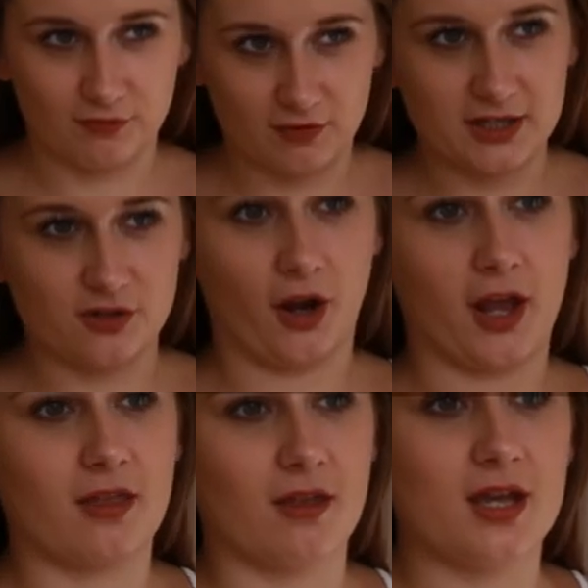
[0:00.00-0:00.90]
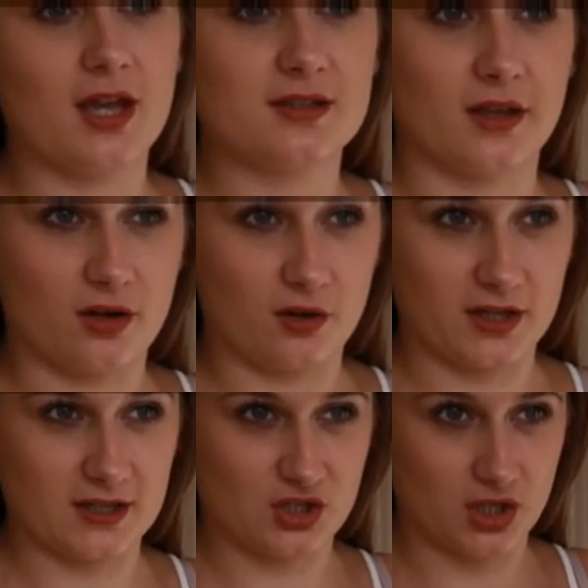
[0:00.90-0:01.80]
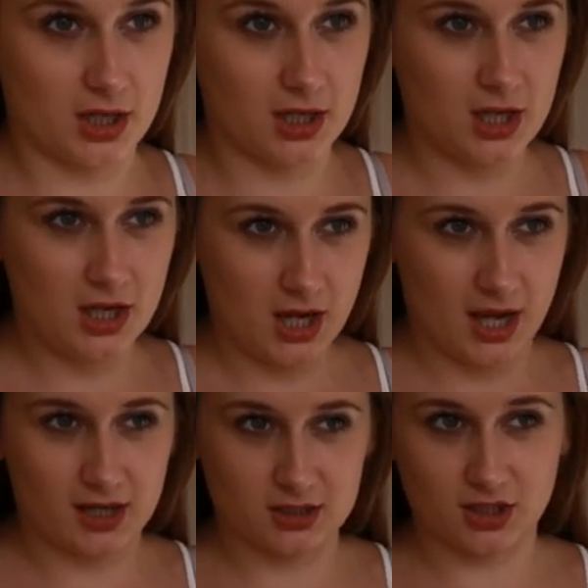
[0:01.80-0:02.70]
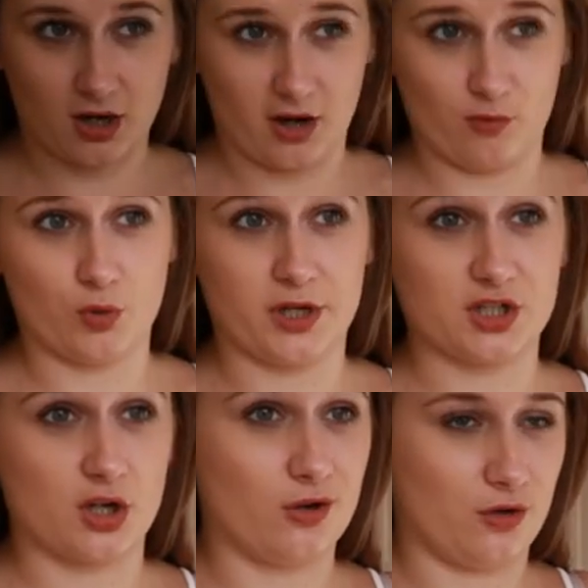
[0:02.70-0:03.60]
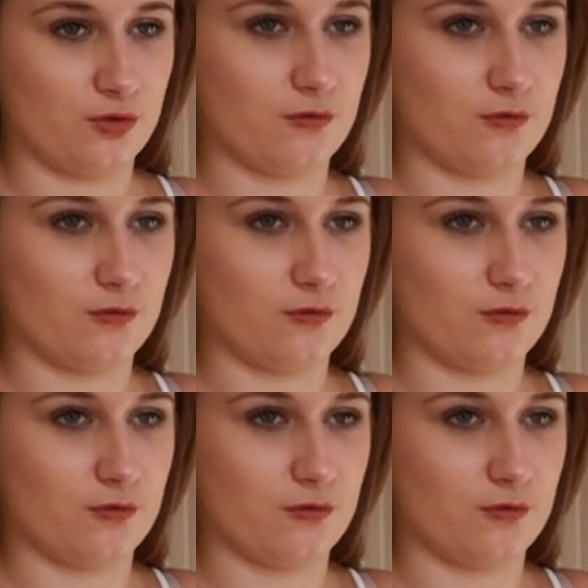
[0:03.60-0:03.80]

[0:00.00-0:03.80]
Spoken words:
I really do like this. I only got it this year and I've worn it a lot